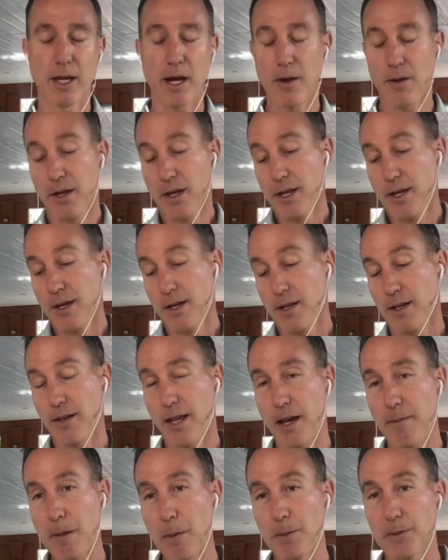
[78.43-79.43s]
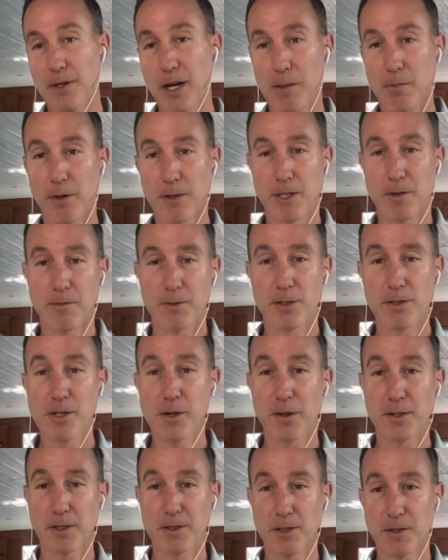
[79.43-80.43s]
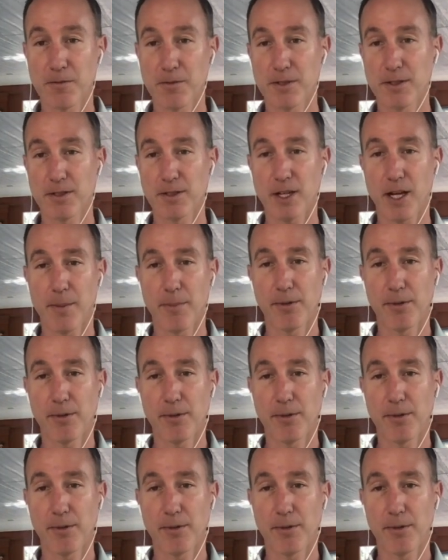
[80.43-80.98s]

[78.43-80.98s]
Now, a lot of people talk about different utilities on different